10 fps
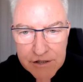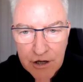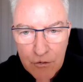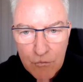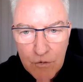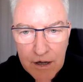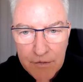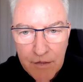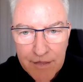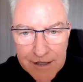So
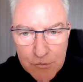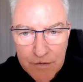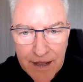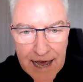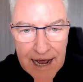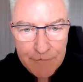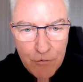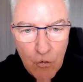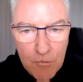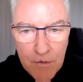that's where that art
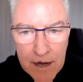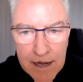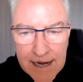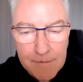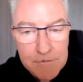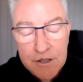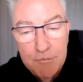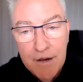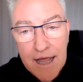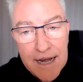form comes into
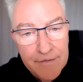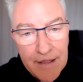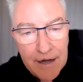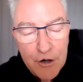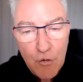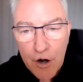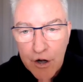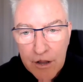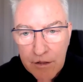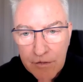play. And
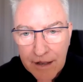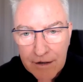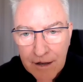that